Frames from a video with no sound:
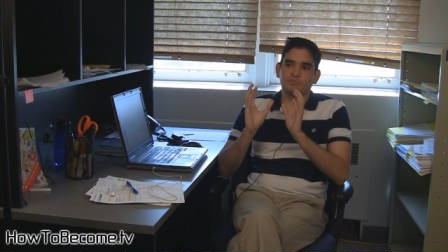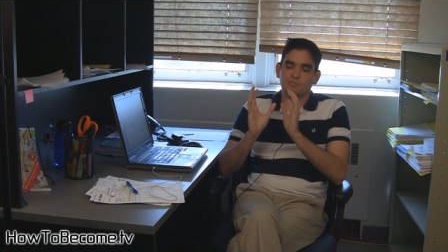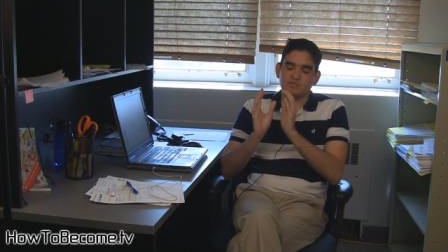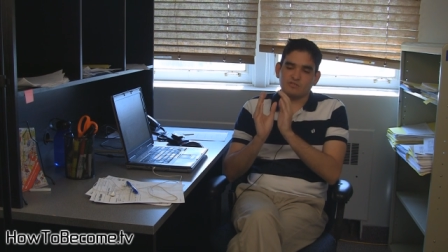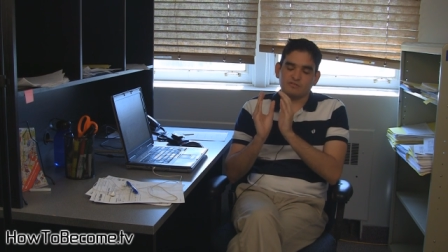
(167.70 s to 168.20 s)

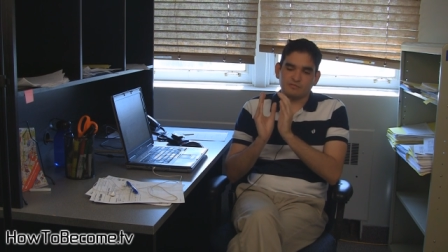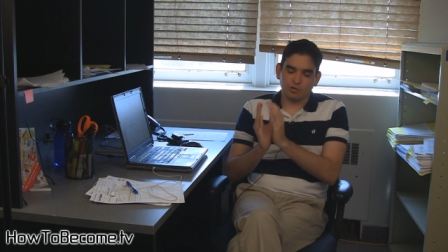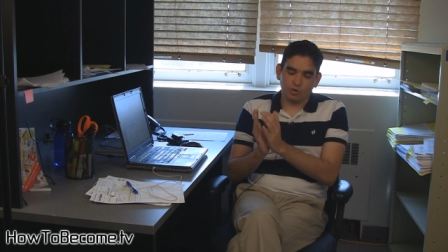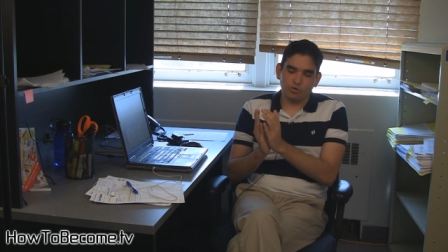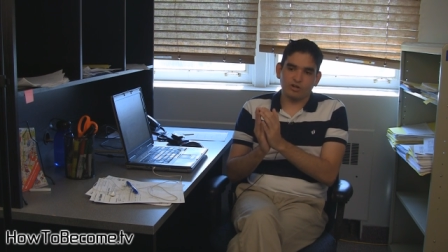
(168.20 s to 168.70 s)
piece of
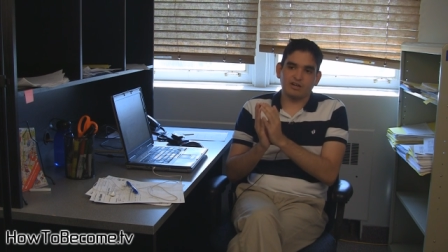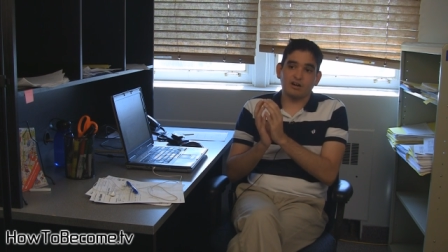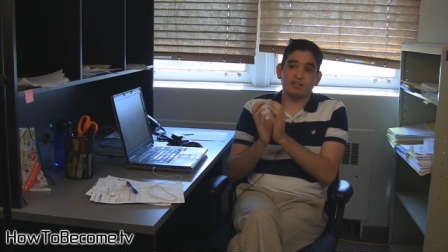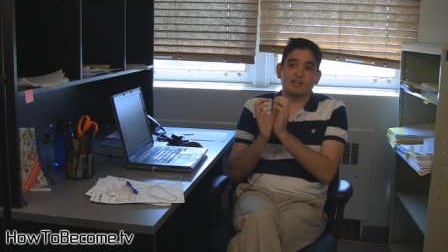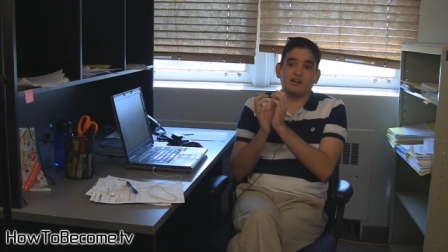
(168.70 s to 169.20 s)
code and
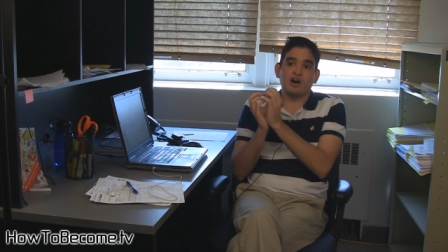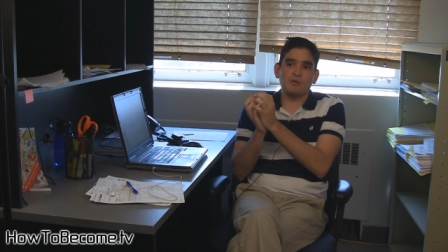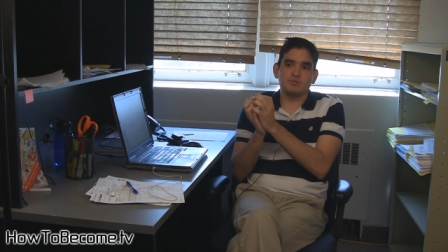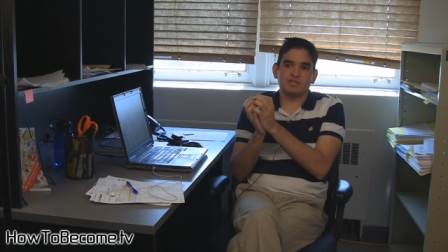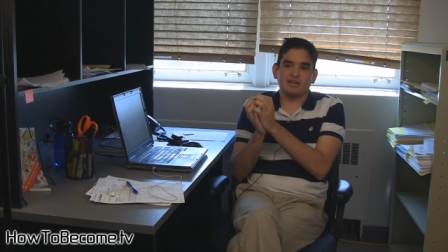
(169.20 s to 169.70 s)
call it an
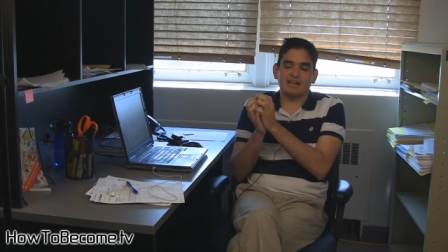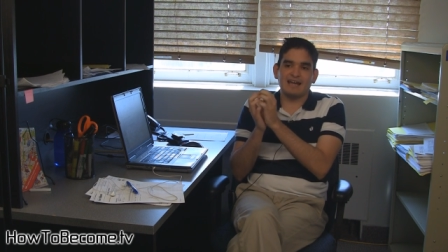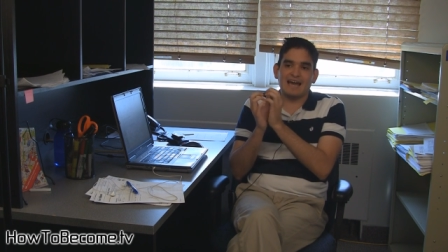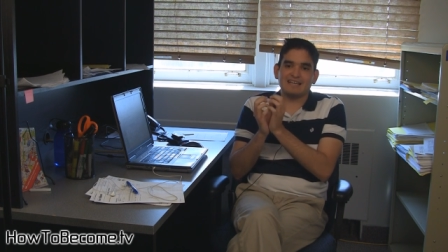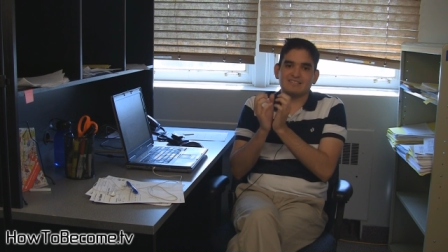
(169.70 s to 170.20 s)
object and
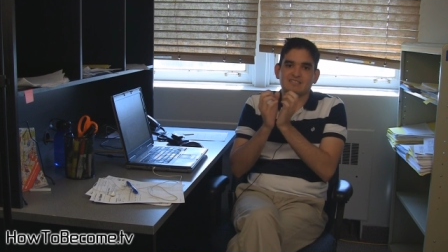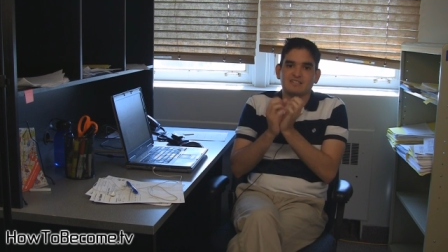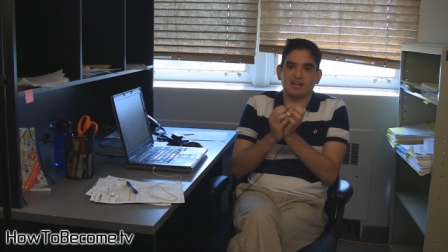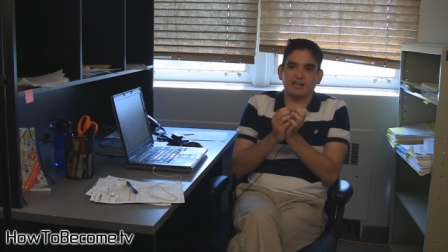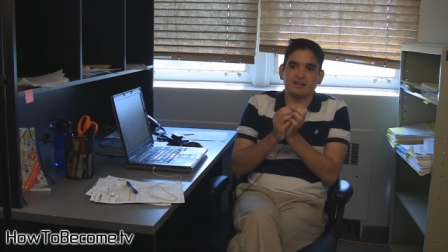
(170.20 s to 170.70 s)
access
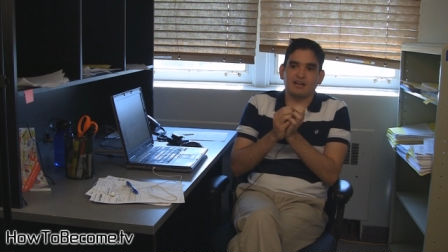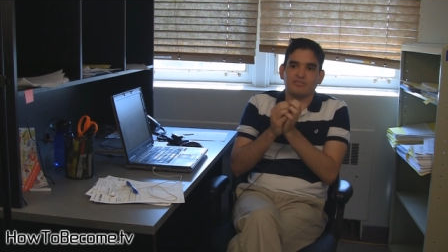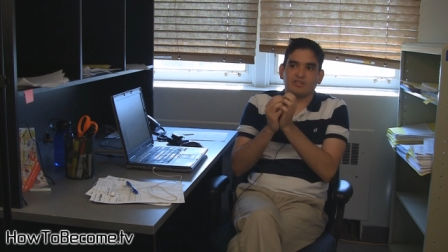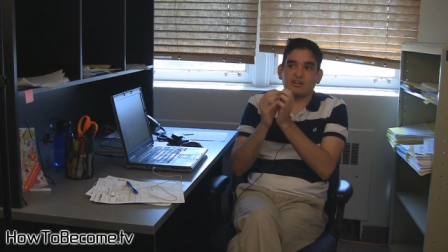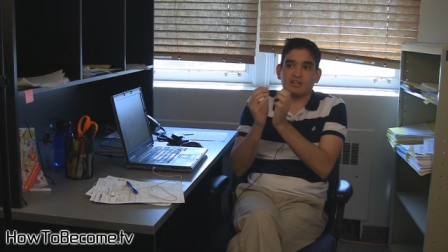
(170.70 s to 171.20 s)
that
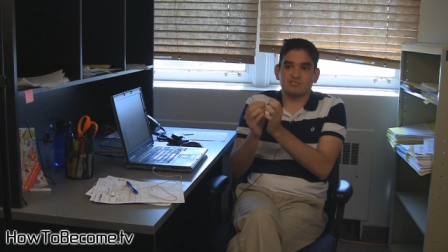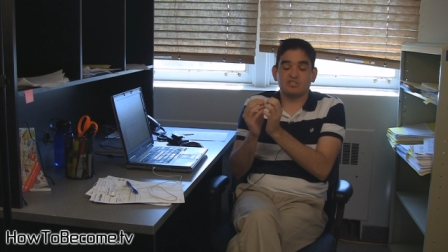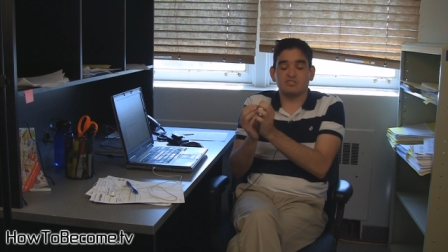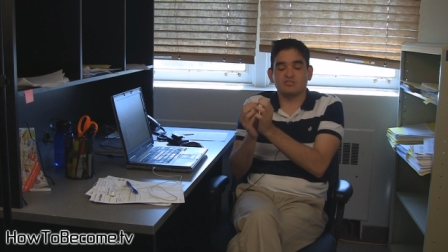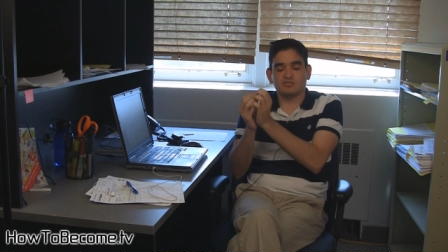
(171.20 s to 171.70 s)
and the
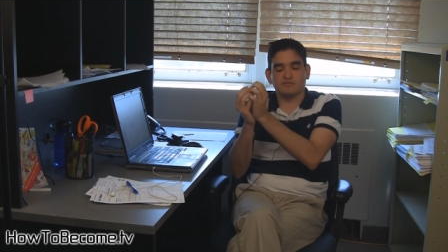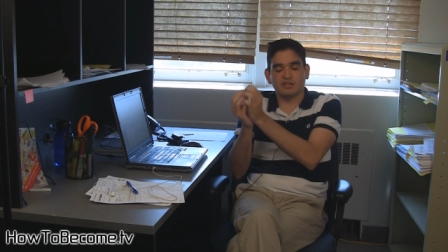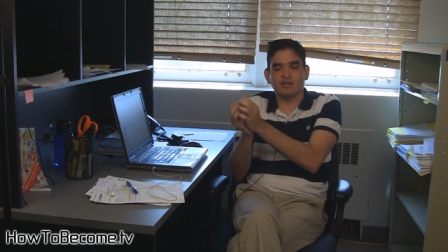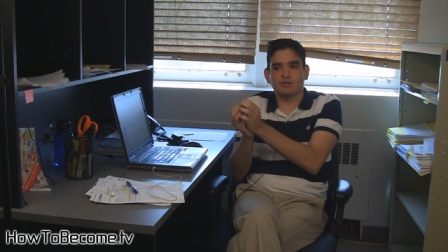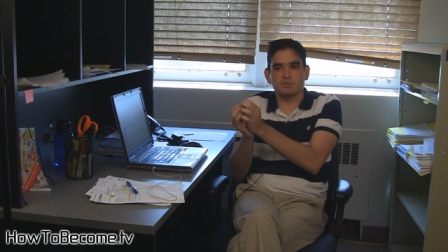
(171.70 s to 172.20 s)
characteristics of
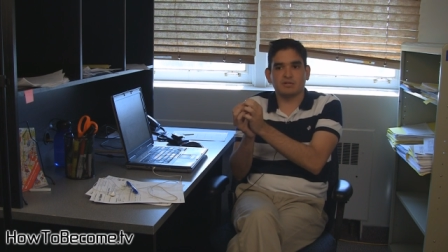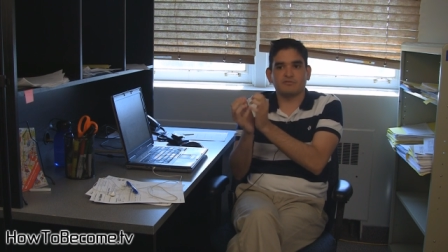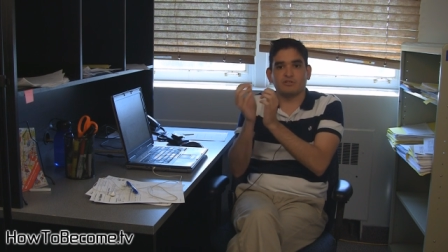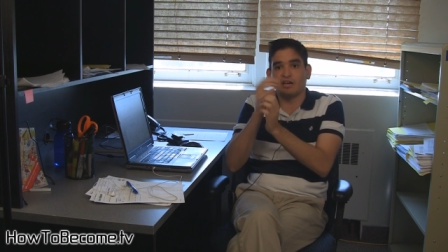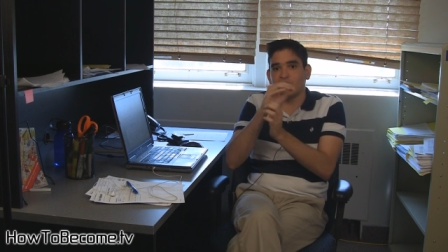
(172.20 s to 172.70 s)
that object
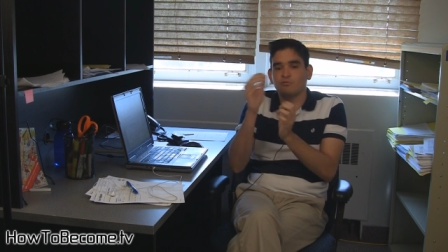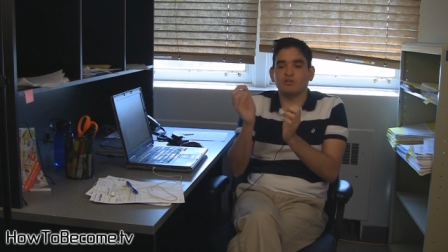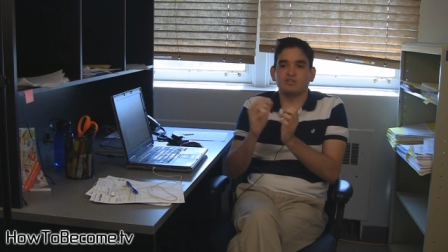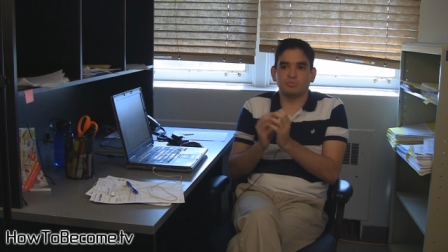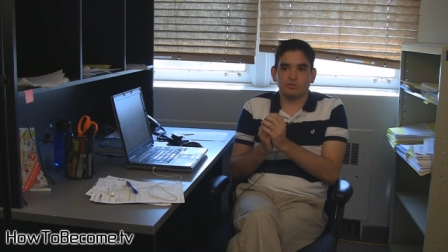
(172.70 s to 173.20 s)
from
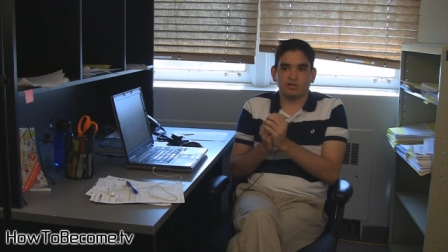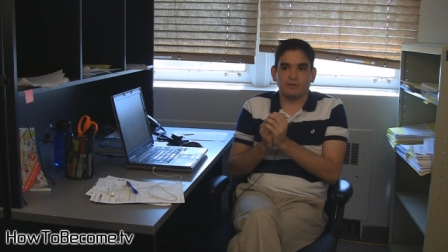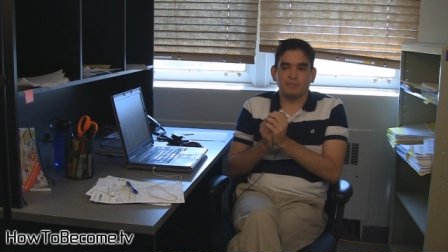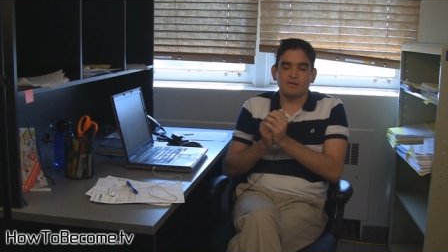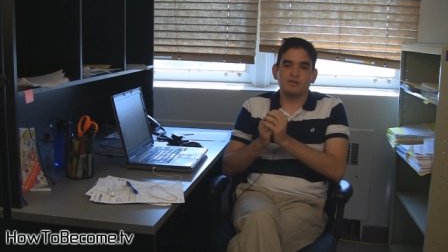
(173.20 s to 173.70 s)
anywhere in the program.